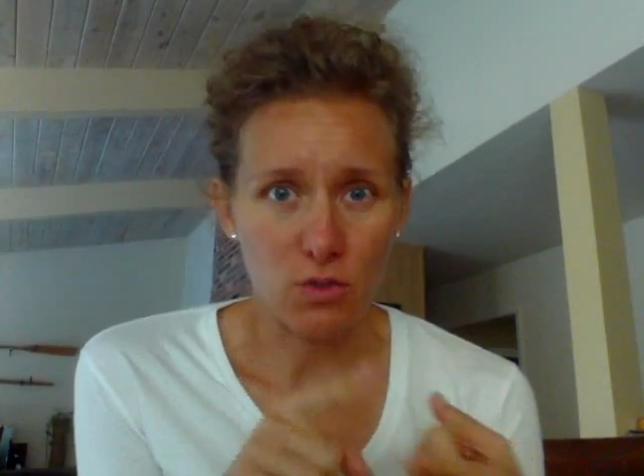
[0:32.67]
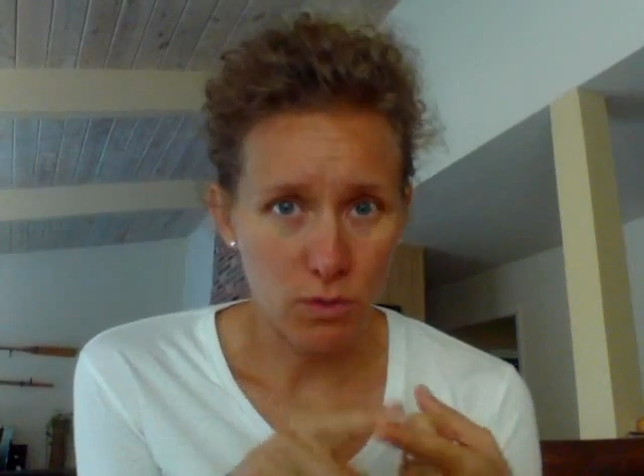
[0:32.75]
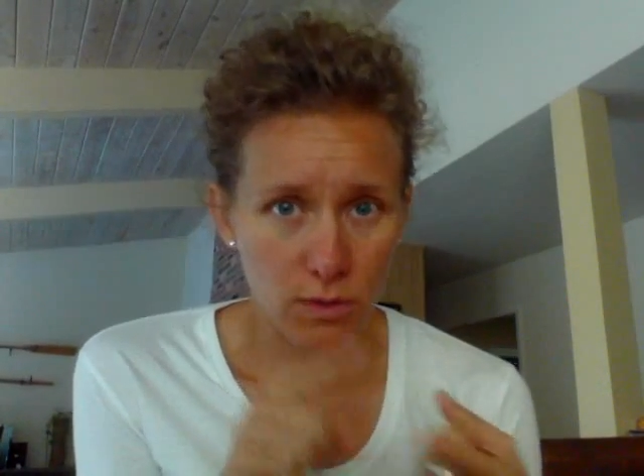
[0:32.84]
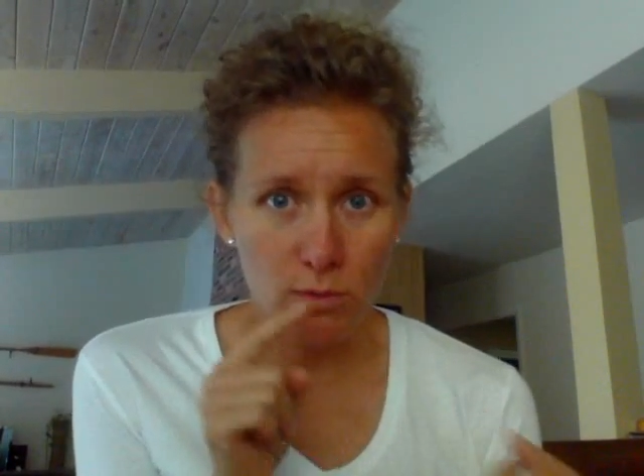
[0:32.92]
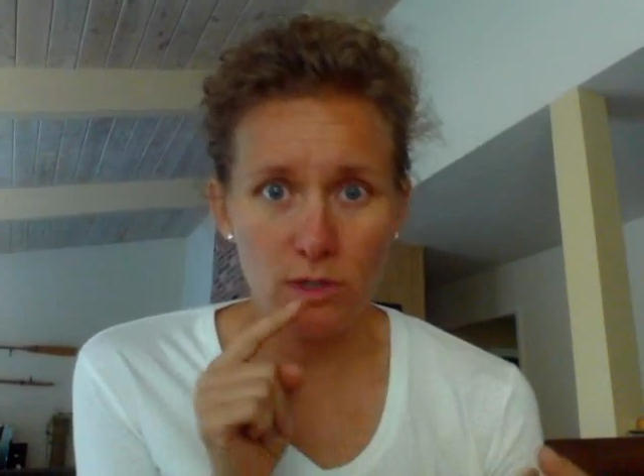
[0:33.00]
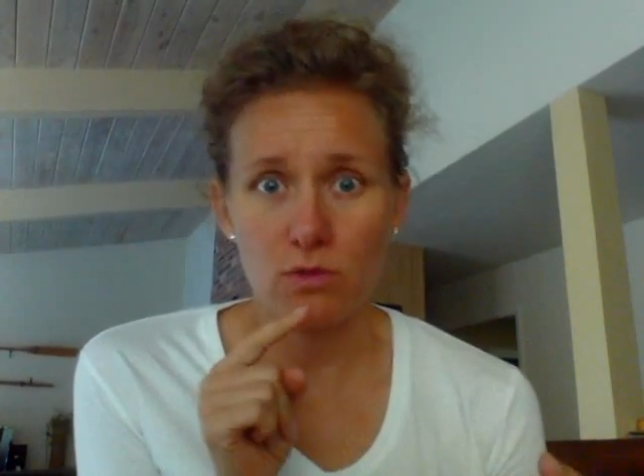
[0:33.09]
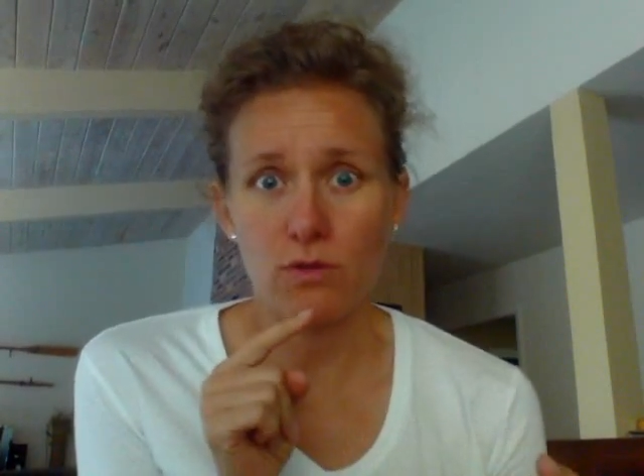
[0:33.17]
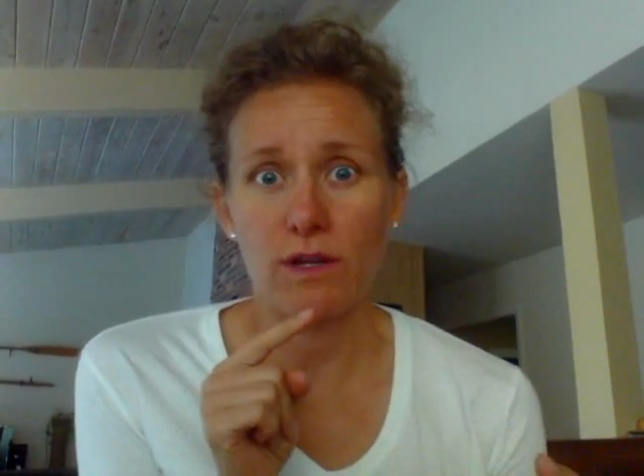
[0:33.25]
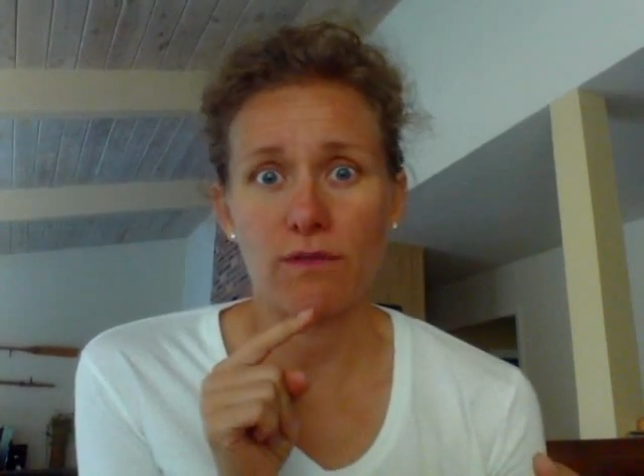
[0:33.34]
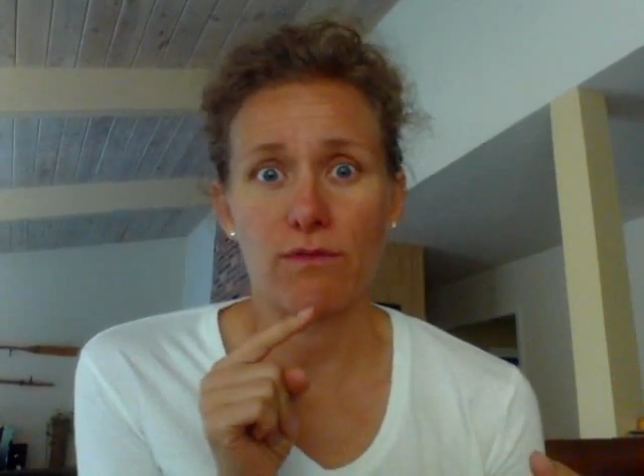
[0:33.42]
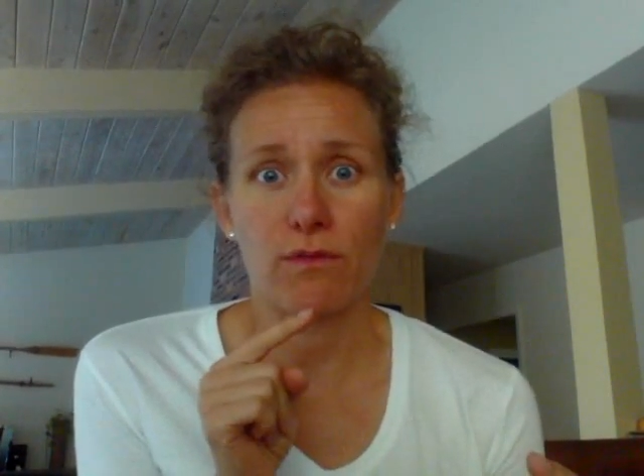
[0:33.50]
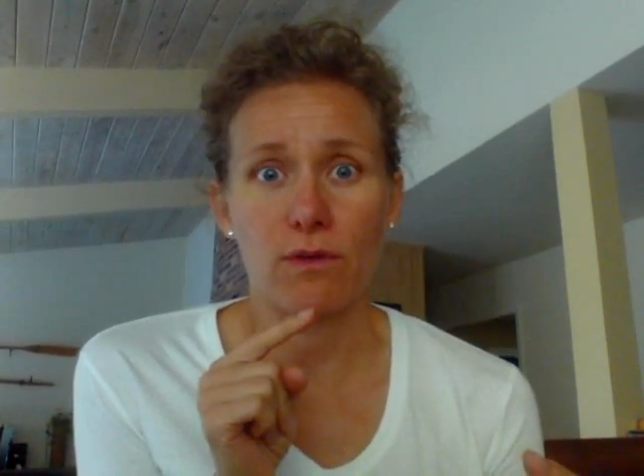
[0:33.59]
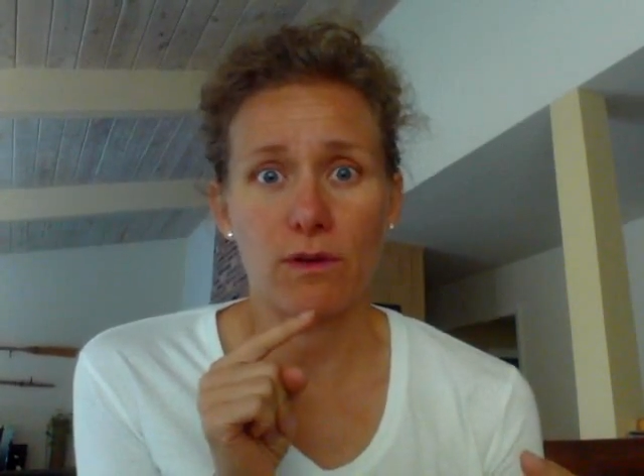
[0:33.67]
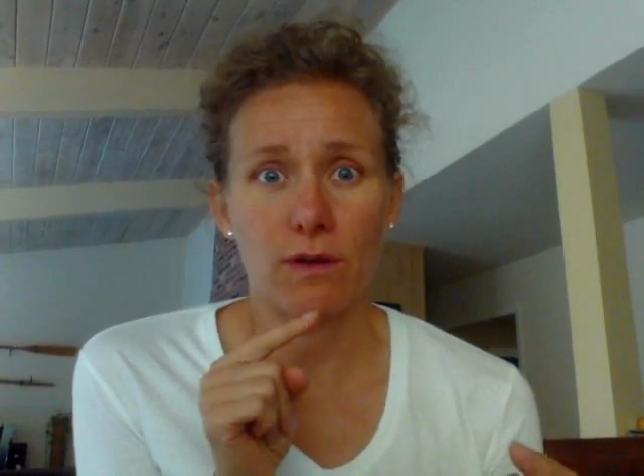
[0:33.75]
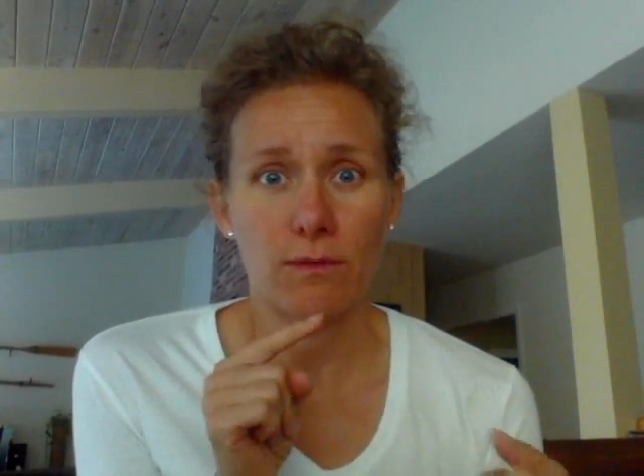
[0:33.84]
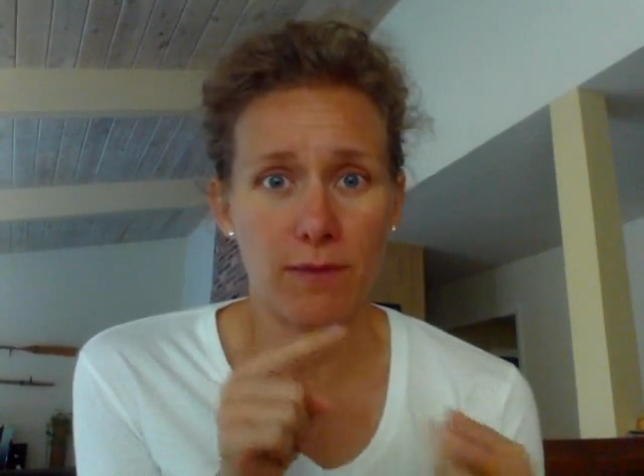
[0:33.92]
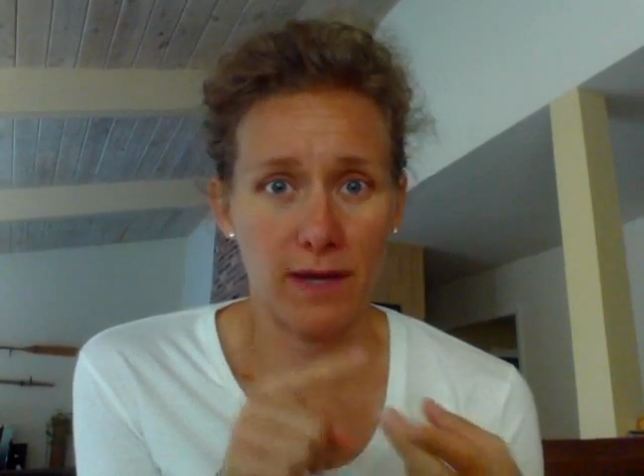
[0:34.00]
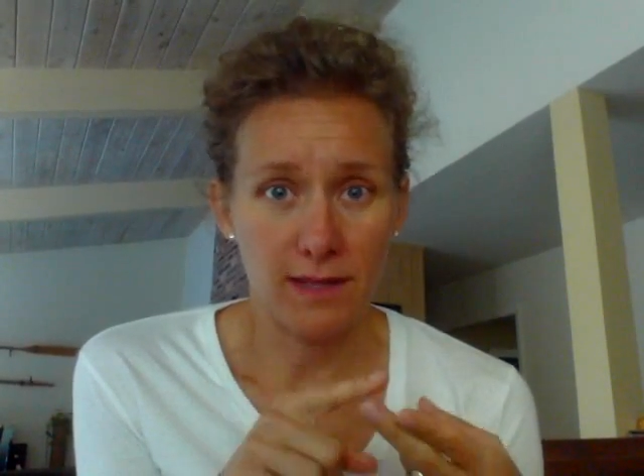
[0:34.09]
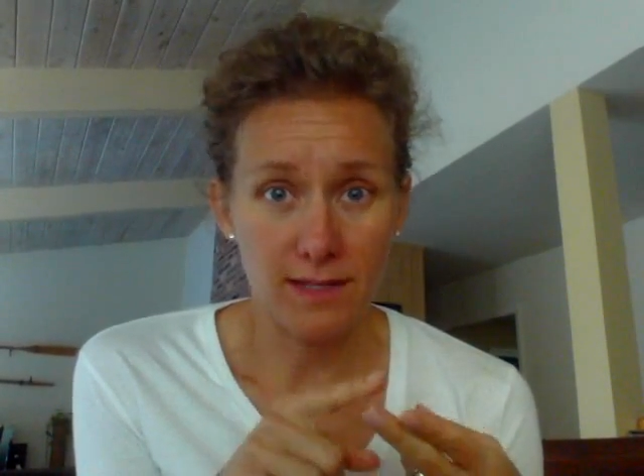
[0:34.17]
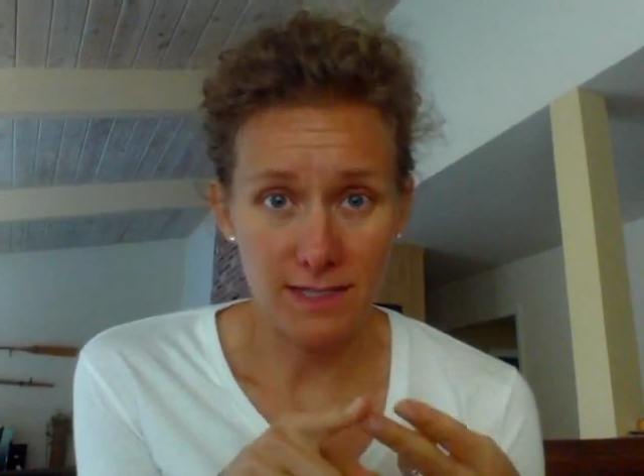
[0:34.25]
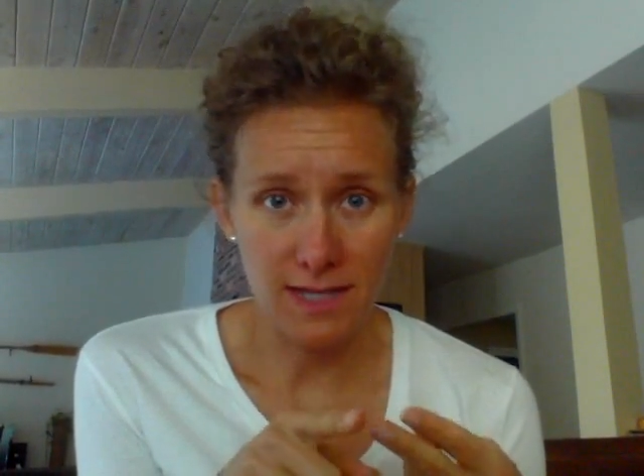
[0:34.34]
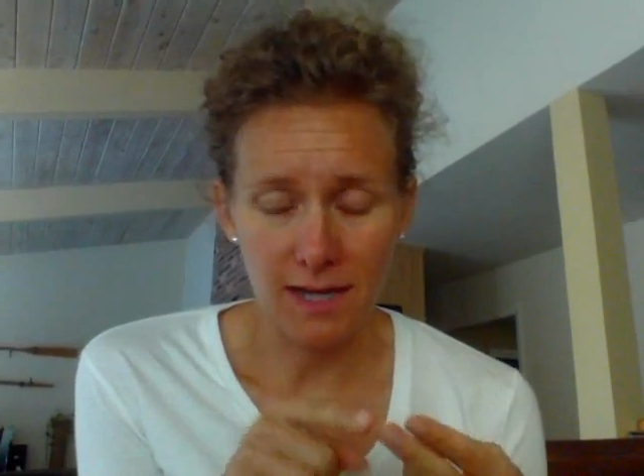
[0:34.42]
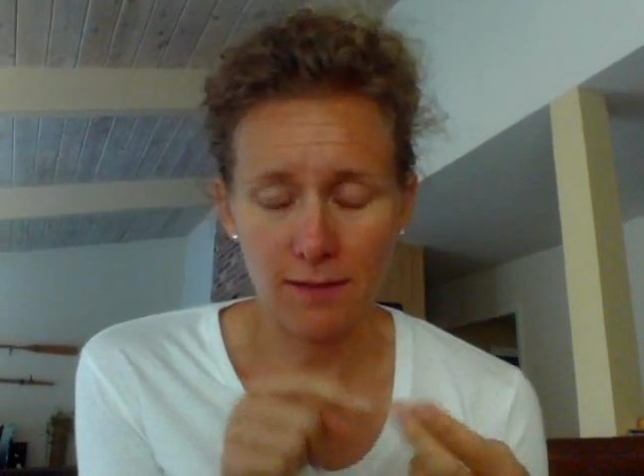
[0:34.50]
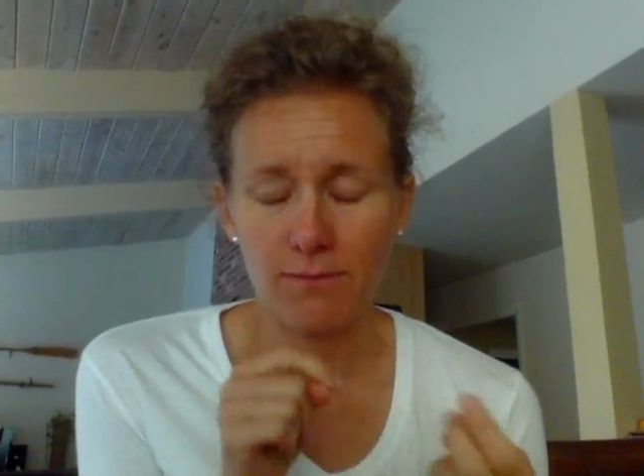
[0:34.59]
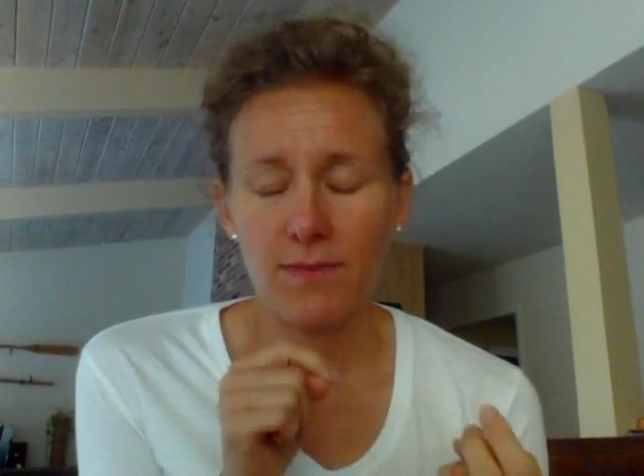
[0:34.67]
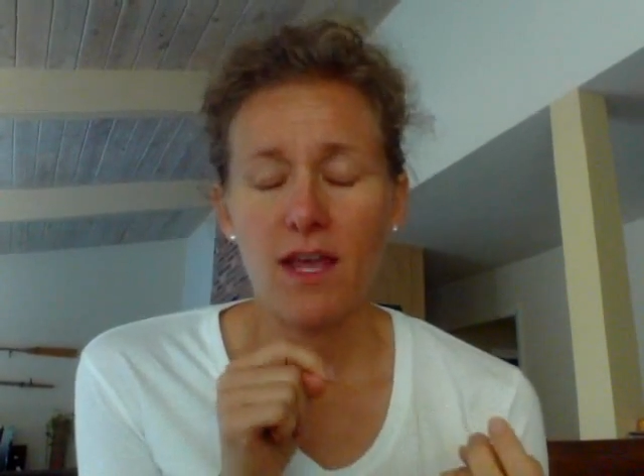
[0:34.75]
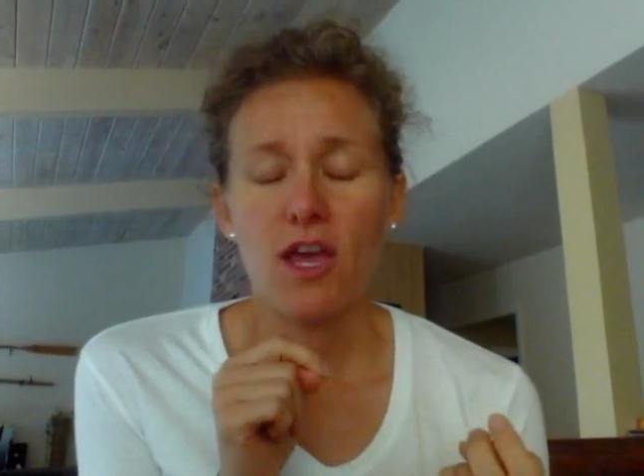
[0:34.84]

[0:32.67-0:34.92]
21-24 by this date.